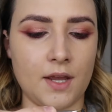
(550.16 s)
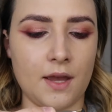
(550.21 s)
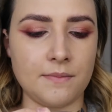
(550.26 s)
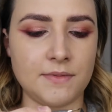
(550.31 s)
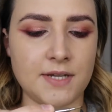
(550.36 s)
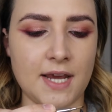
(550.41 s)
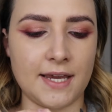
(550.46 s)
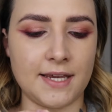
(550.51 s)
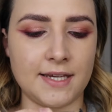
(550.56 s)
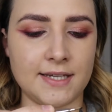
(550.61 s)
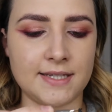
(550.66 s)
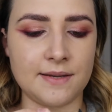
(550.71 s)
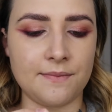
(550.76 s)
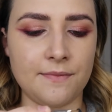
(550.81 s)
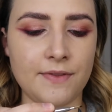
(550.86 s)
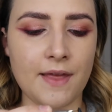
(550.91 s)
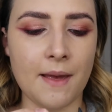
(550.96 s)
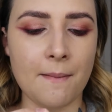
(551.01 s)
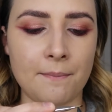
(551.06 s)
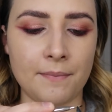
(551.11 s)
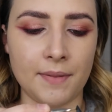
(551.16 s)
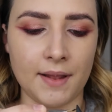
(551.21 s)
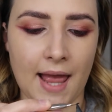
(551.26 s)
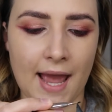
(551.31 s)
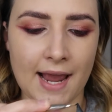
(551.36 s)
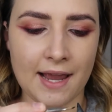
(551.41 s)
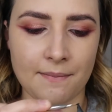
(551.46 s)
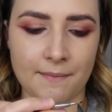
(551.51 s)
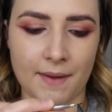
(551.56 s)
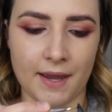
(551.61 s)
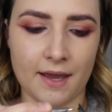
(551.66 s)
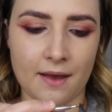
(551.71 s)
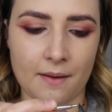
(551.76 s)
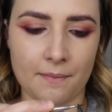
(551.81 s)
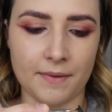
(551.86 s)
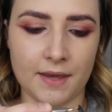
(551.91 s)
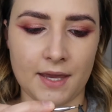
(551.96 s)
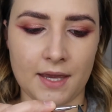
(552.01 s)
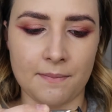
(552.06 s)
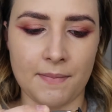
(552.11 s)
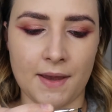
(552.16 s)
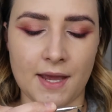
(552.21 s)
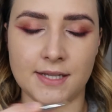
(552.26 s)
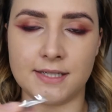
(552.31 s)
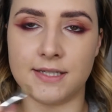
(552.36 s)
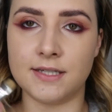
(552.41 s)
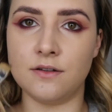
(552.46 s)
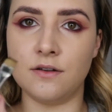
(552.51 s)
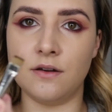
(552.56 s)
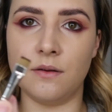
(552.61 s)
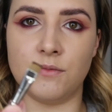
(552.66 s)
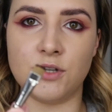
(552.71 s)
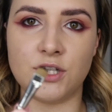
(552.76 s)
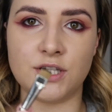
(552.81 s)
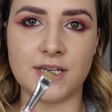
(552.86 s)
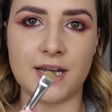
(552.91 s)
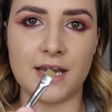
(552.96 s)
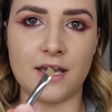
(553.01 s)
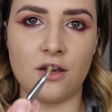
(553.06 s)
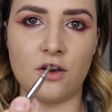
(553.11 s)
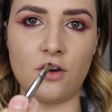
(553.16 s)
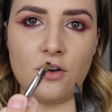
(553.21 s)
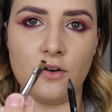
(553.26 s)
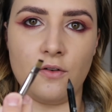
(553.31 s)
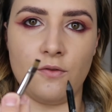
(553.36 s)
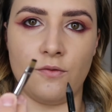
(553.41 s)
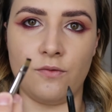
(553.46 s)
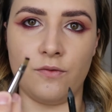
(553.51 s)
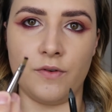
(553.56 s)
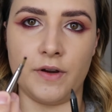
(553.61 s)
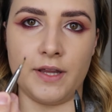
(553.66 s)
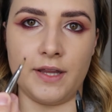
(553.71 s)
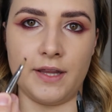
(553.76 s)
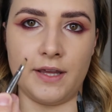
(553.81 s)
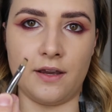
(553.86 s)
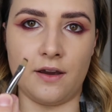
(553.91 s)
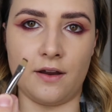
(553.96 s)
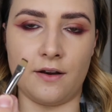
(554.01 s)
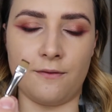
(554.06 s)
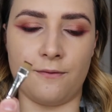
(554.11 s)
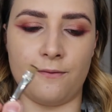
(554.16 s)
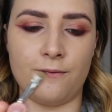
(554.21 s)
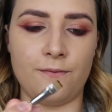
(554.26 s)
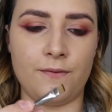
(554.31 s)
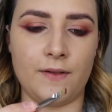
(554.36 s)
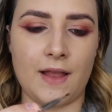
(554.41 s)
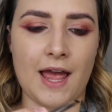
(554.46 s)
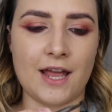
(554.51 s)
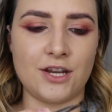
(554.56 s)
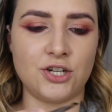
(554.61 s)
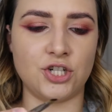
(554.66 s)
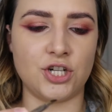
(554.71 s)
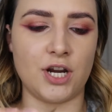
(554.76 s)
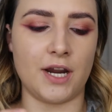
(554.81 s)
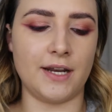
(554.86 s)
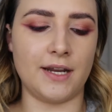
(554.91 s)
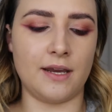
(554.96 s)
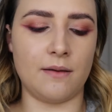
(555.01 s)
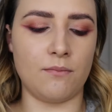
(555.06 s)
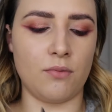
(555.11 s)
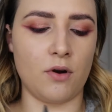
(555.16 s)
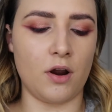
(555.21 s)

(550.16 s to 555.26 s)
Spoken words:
I'm taking some of that black Makeup Geek pencil. I'm just taking it on a really kind of flat shading